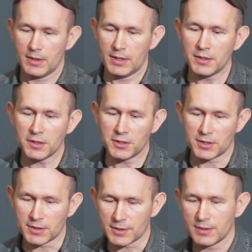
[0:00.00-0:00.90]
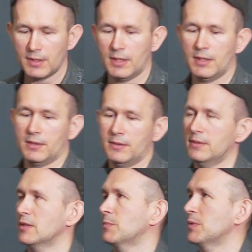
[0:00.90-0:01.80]
integers,
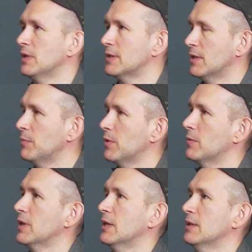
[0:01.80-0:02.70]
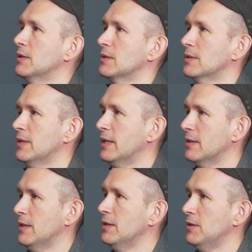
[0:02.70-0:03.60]
that's pretty simple. We can just
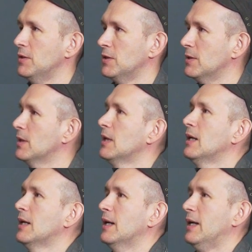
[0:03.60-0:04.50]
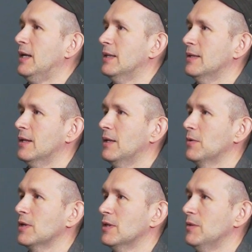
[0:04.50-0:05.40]
take the integer and
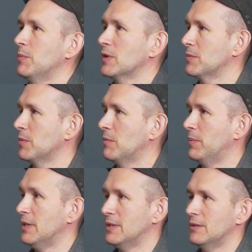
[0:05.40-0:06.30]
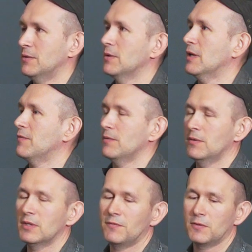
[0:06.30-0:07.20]
look at the possible bits. Don't
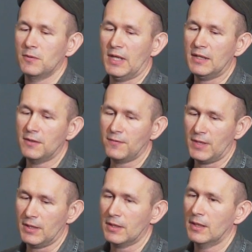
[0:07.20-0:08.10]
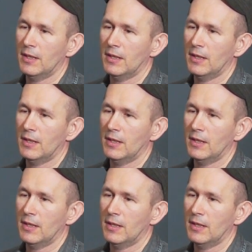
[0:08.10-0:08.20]
have to do anything.